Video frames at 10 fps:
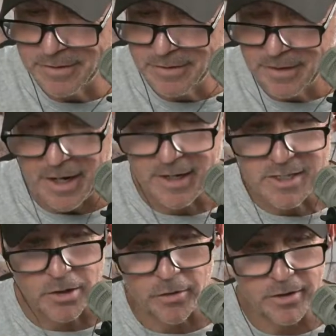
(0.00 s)
And
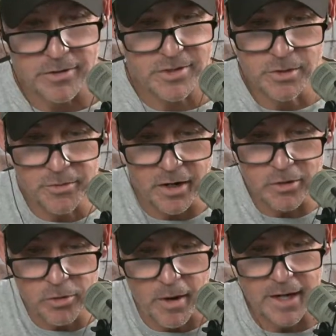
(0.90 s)
his lawyers, to their
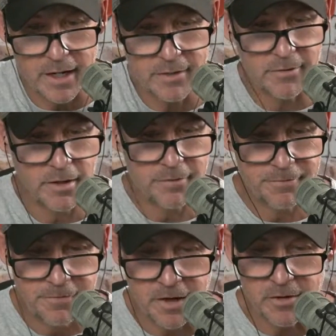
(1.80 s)
credit,
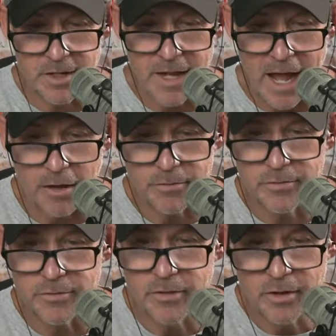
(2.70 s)
figured it
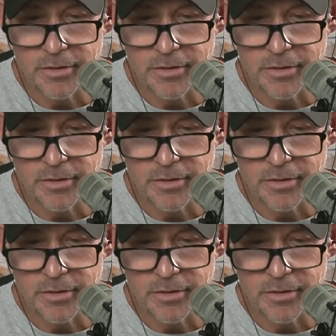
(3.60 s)
out.